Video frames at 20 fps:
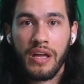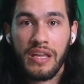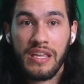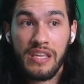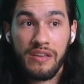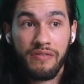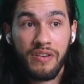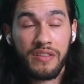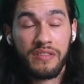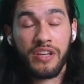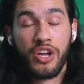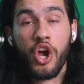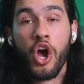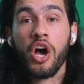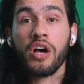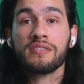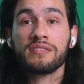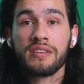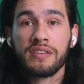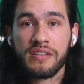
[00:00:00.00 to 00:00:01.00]
even the
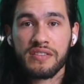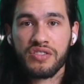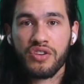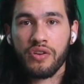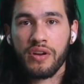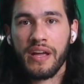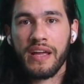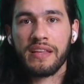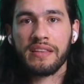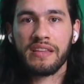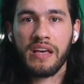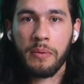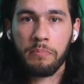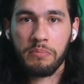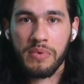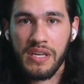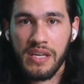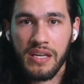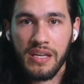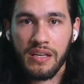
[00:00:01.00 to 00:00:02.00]
content is going to end up
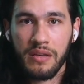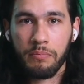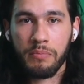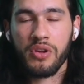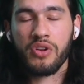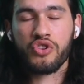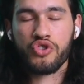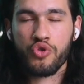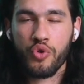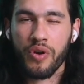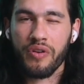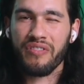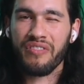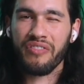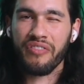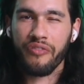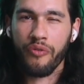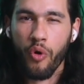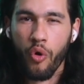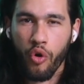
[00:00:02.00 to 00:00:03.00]
being because you're
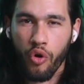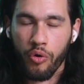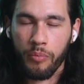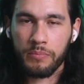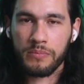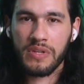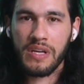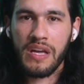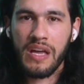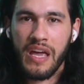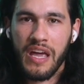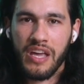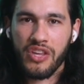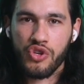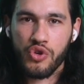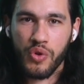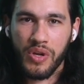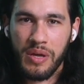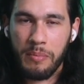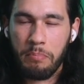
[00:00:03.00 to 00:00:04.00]
informed and
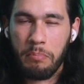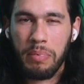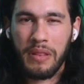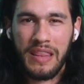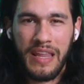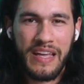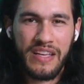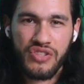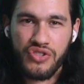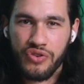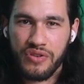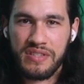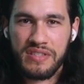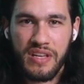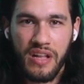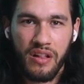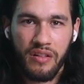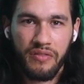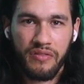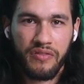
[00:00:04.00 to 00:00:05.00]
you can place
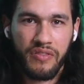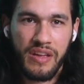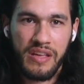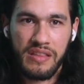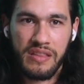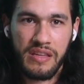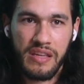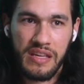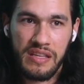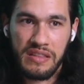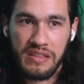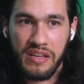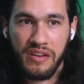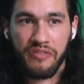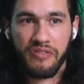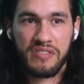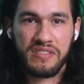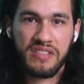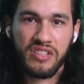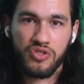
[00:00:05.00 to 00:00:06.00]
yourself in, in
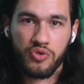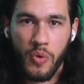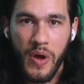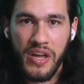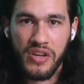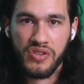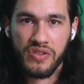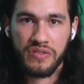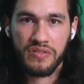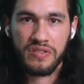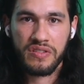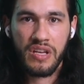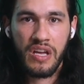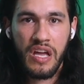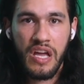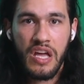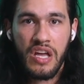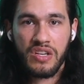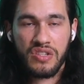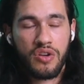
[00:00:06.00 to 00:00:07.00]
different situations.
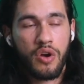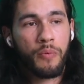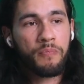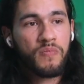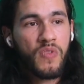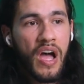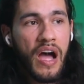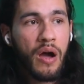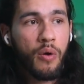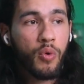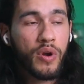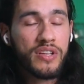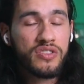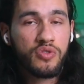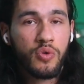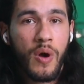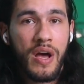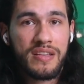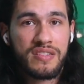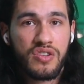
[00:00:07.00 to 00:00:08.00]
So I wanted
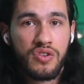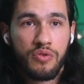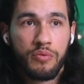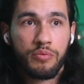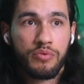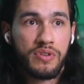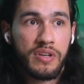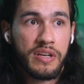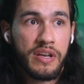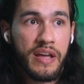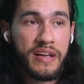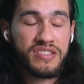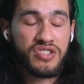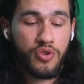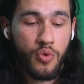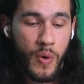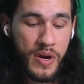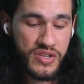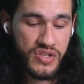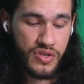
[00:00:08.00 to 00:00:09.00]
to ask you the next
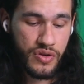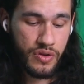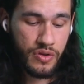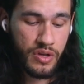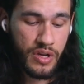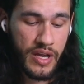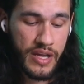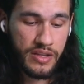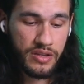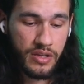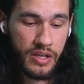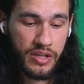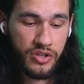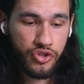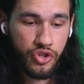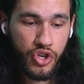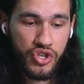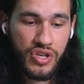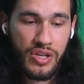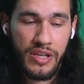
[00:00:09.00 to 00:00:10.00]
question and, and
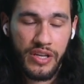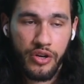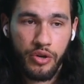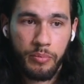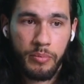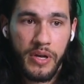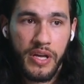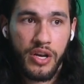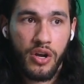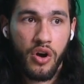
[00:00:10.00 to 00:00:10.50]
touch a little bit